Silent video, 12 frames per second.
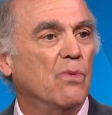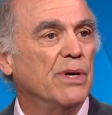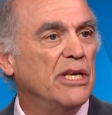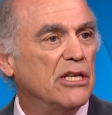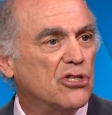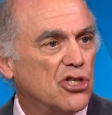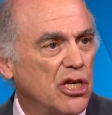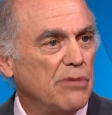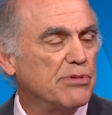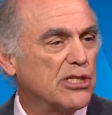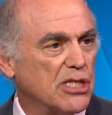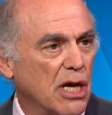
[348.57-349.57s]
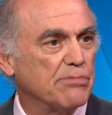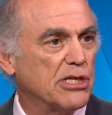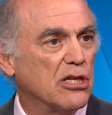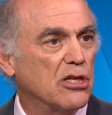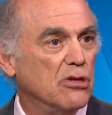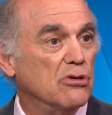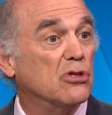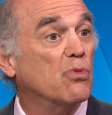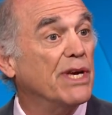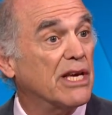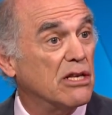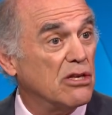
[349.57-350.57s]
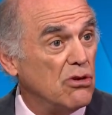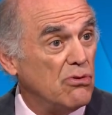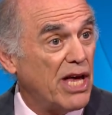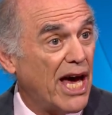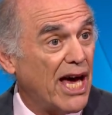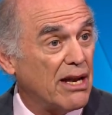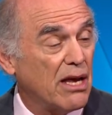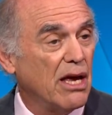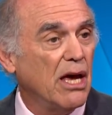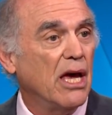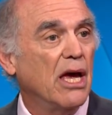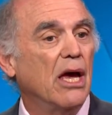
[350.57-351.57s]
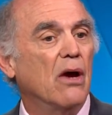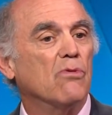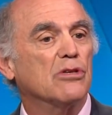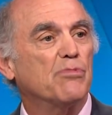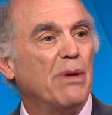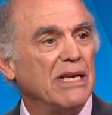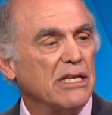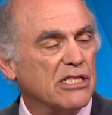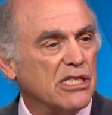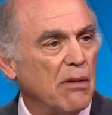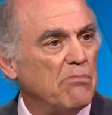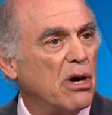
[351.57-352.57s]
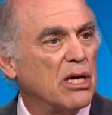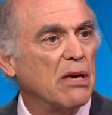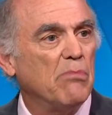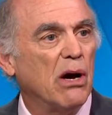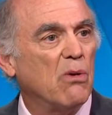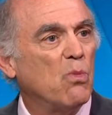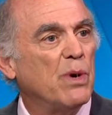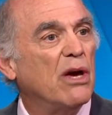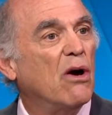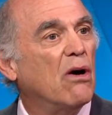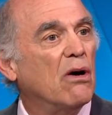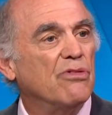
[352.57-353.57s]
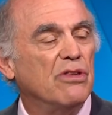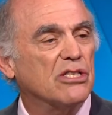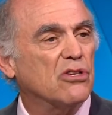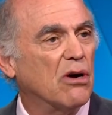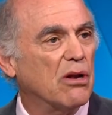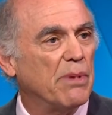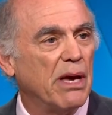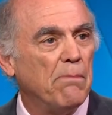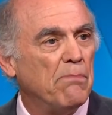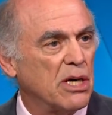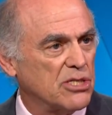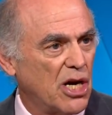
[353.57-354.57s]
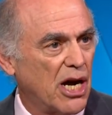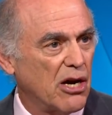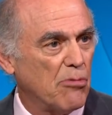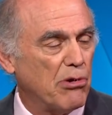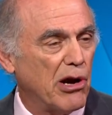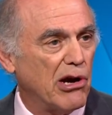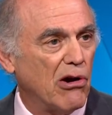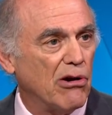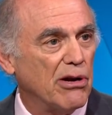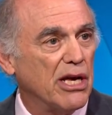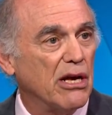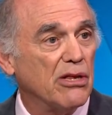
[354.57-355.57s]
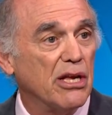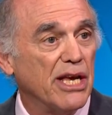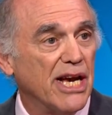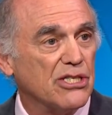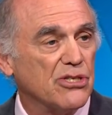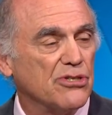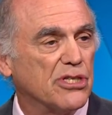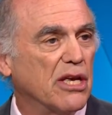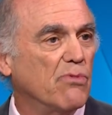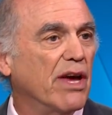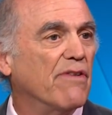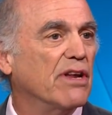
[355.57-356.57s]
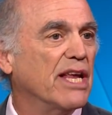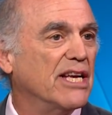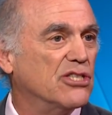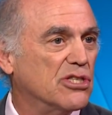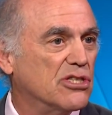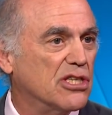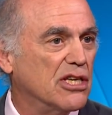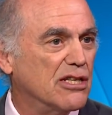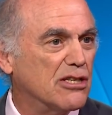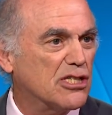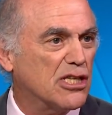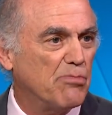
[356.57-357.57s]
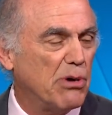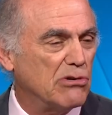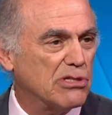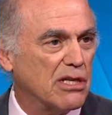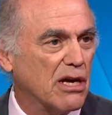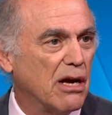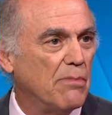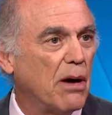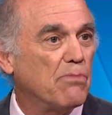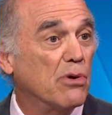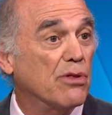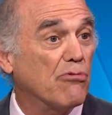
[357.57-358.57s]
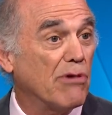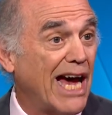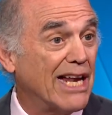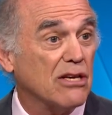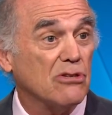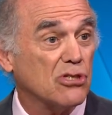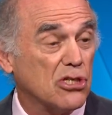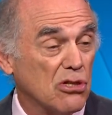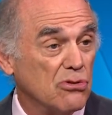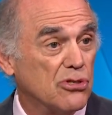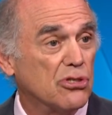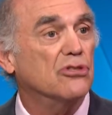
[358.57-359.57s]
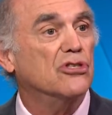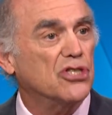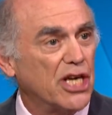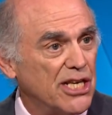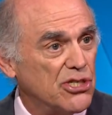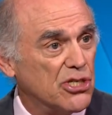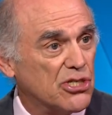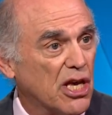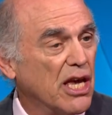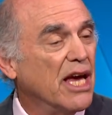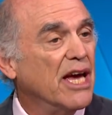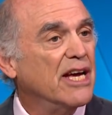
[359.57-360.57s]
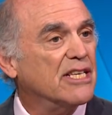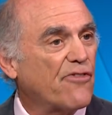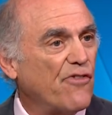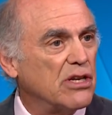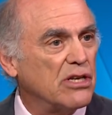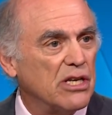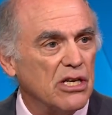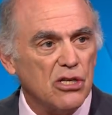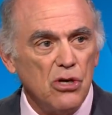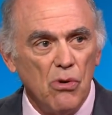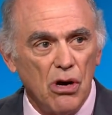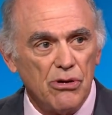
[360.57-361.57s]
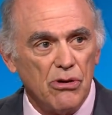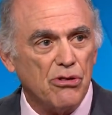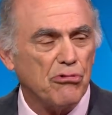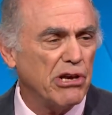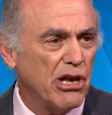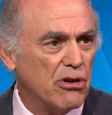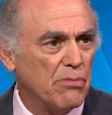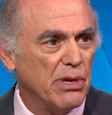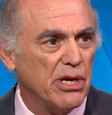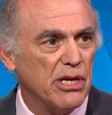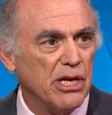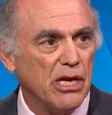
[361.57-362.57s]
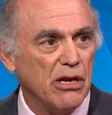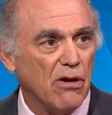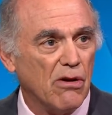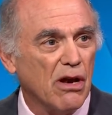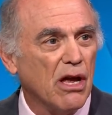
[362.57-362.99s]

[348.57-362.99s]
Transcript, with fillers: We need cheap substitutes. We can do that. We're spending some money, but we, this ought to be a much higher priority on the national scene. We have an agency that's supposed to come up with radical solutions, changes. It's funded at two hundred, three hundred million dollars a year.